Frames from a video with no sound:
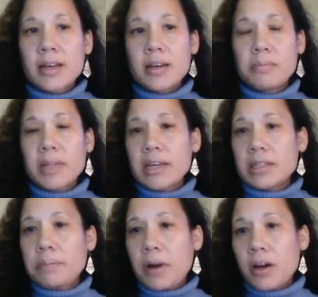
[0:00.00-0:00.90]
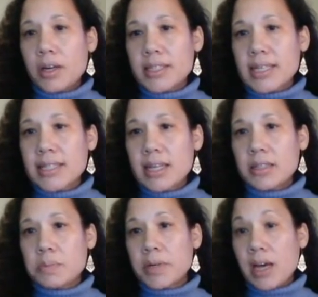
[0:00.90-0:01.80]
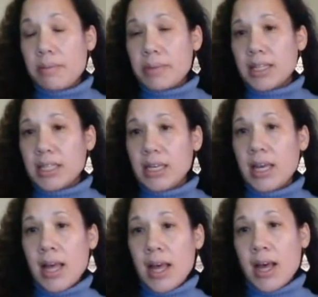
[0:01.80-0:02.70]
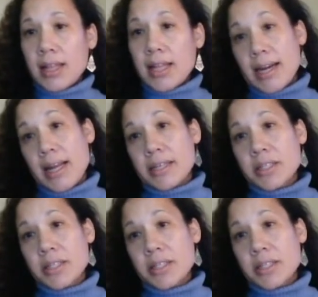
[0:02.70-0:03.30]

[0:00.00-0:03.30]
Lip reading: Langley Park, as I said, is predominantly Latinx